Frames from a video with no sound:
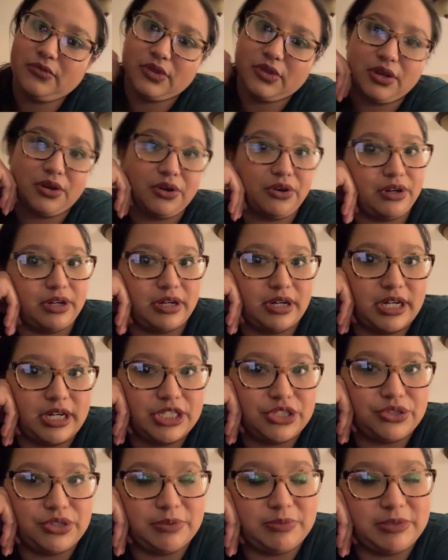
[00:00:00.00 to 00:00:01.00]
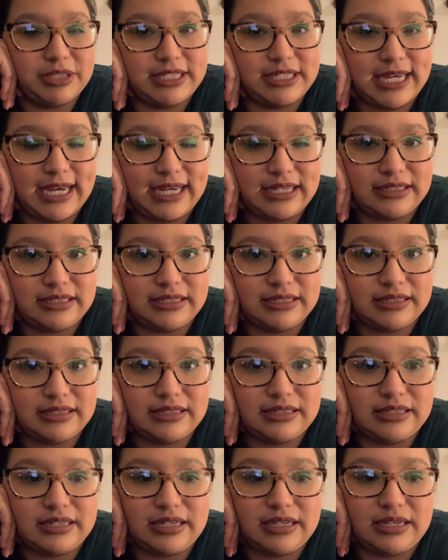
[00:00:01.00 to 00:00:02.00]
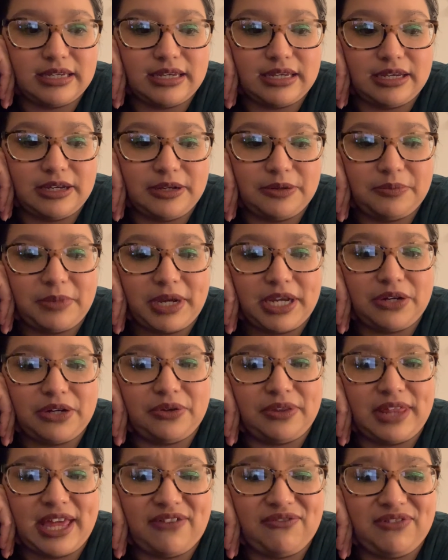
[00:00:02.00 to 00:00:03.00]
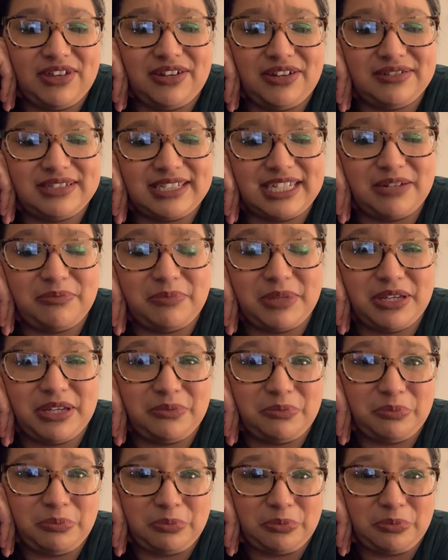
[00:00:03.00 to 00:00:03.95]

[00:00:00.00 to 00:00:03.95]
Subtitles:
or our trip to Texas, I know that video is gonna be